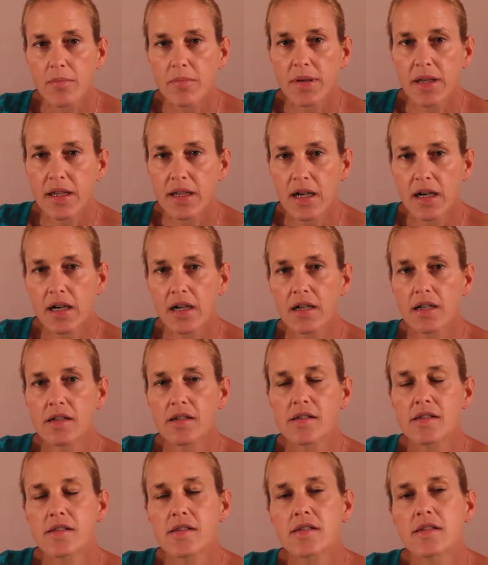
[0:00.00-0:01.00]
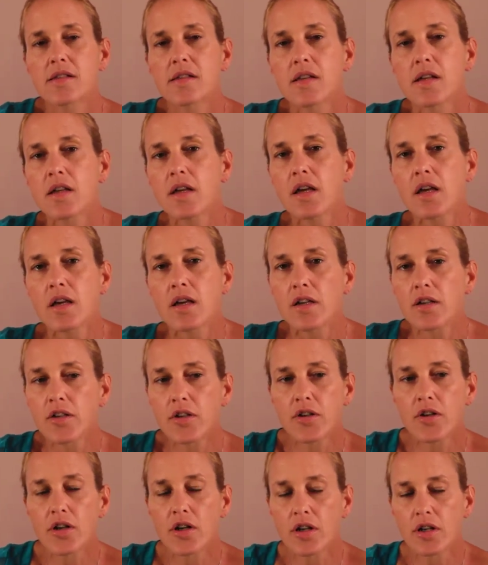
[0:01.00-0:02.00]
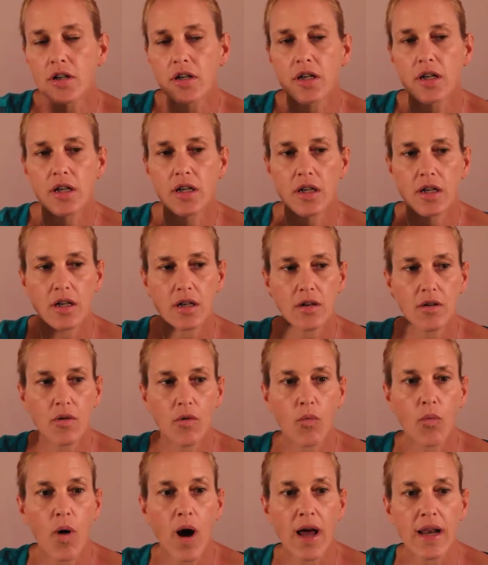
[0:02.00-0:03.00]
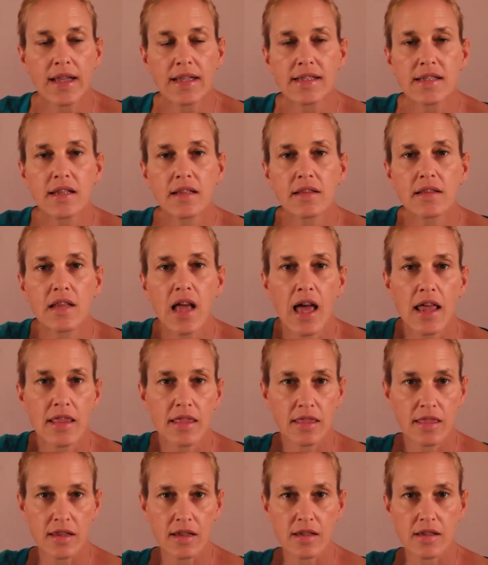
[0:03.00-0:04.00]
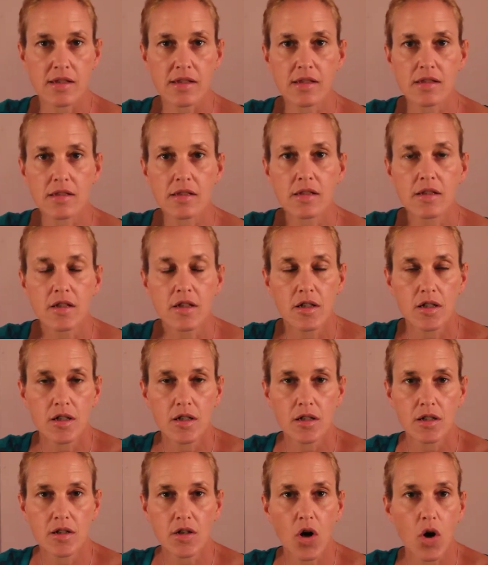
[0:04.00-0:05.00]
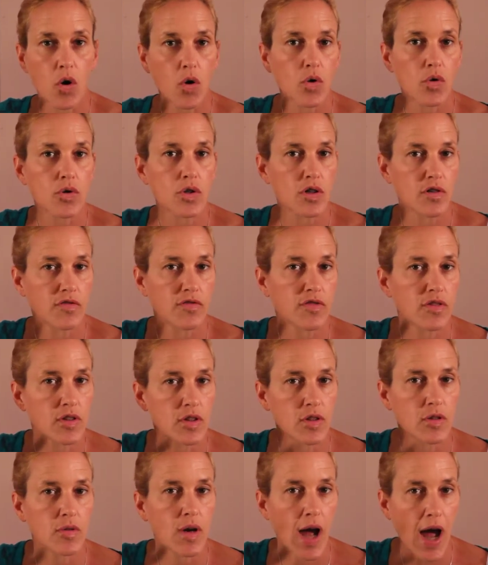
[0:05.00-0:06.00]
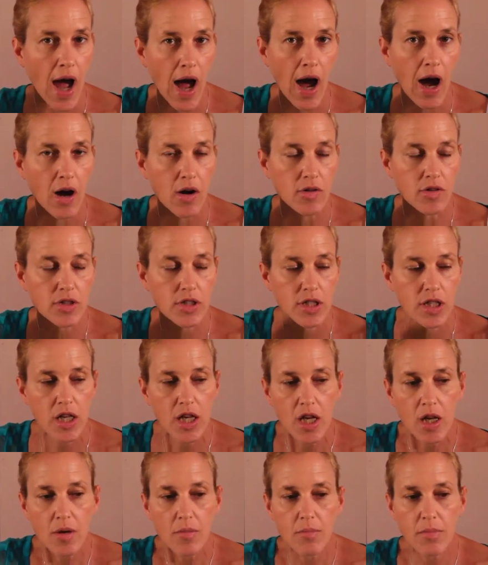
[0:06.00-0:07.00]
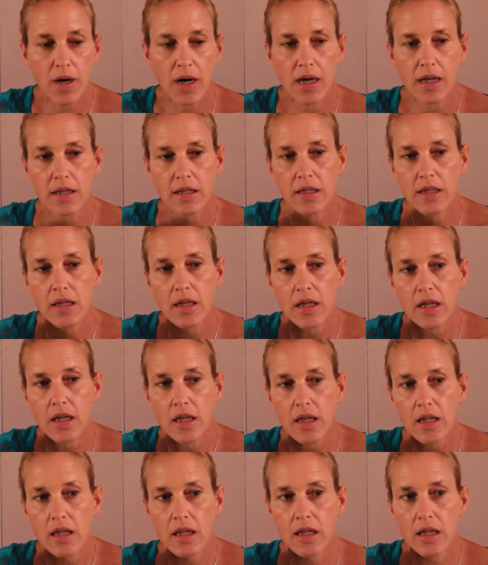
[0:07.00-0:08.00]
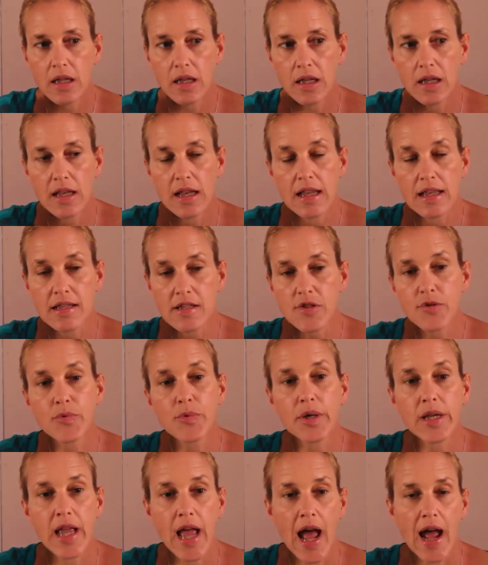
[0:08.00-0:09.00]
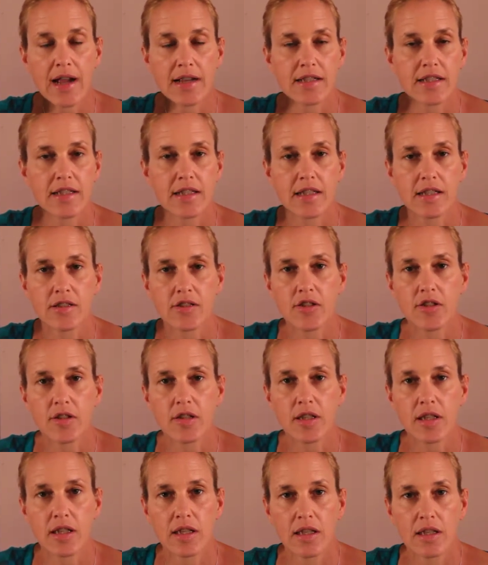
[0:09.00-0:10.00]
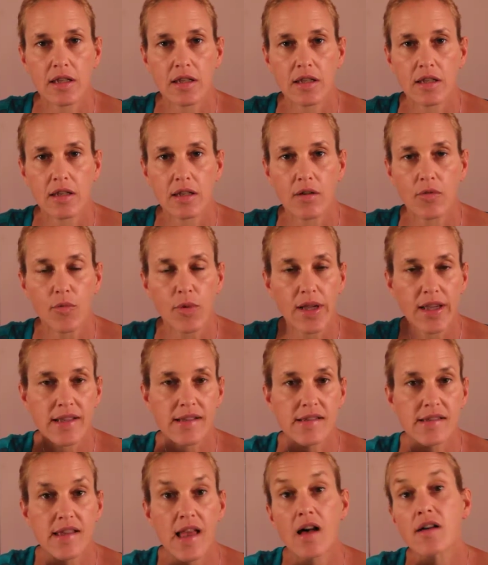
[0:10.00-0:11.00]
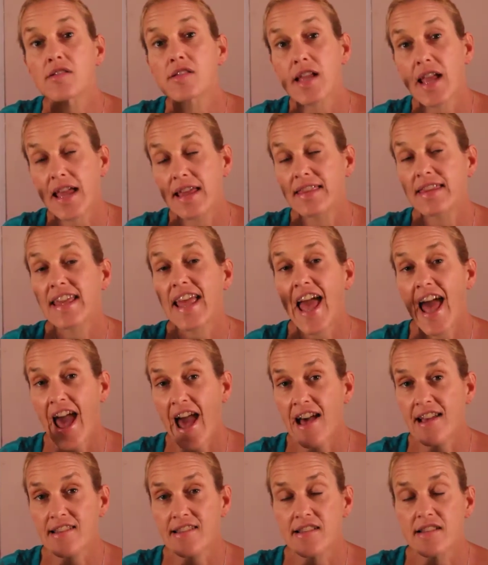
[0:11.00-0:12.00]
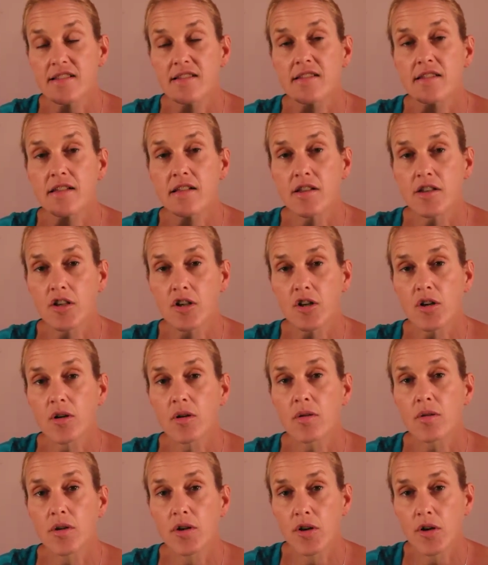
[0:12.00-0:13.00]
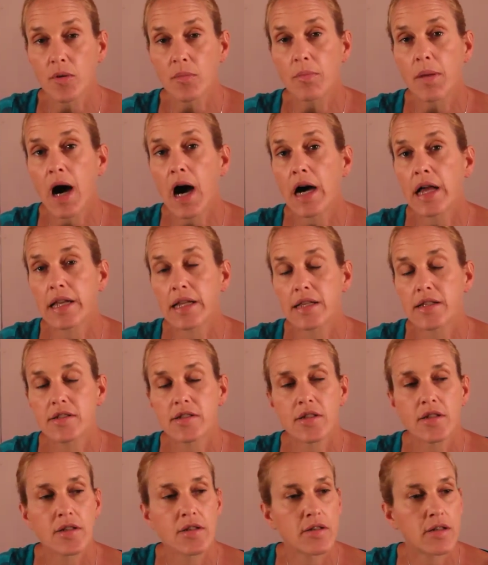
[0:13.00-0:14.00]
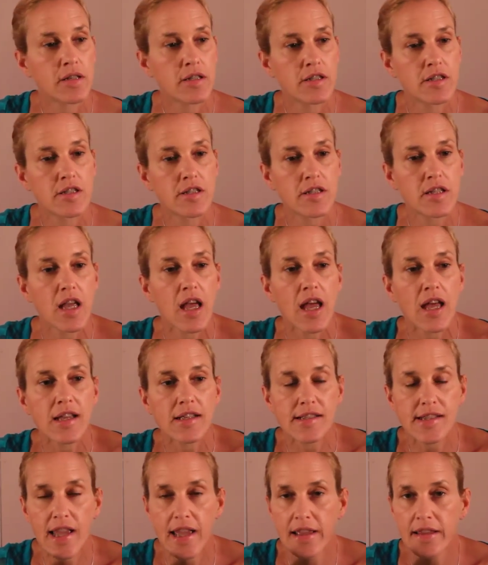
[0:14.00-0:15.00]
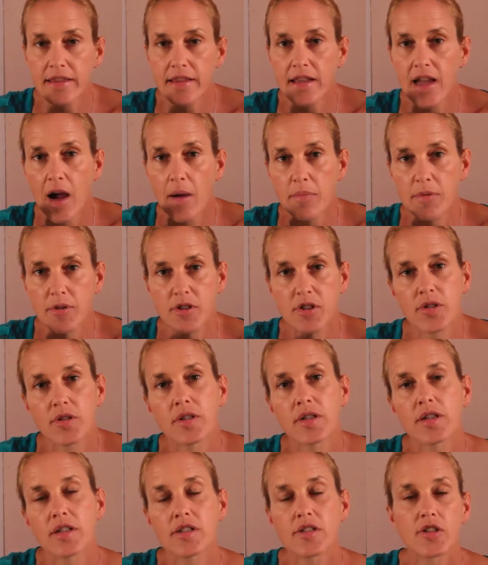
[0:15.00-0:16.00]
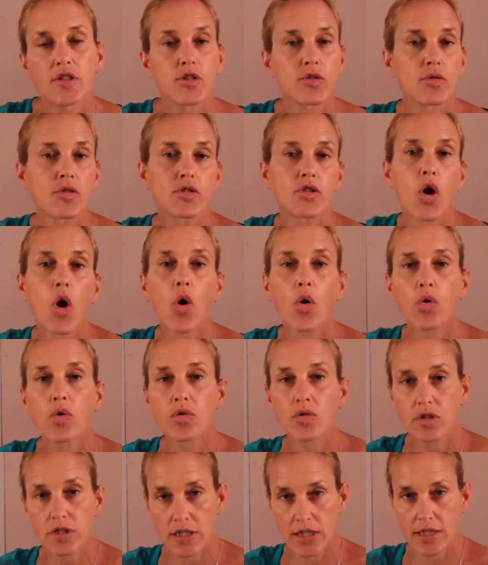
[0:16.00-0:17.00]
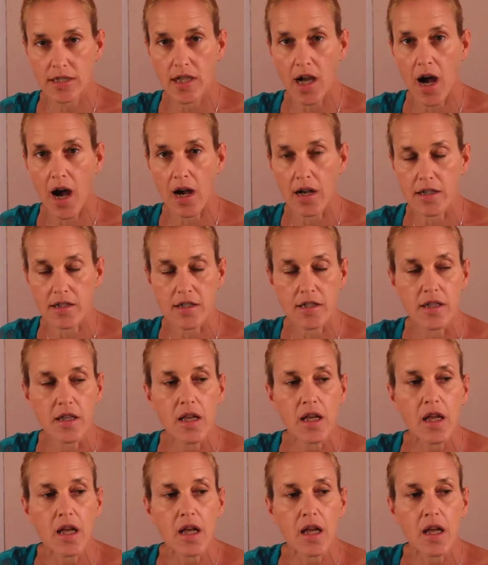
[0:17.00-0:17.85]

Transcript: because you're wanting to let this cold or flu out, but it is reacting to the weakened cells and the acids in your body. So you can just take the opportunity to do a total detox.